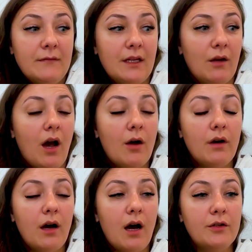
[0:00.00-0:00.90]

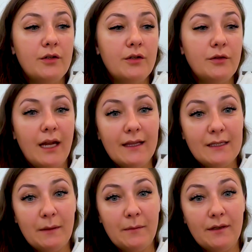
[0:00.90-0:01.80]
how do you get these
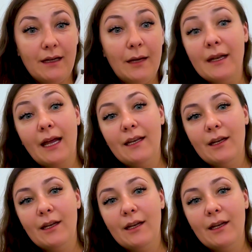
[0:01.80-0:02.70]
people? I mean, I know the answer.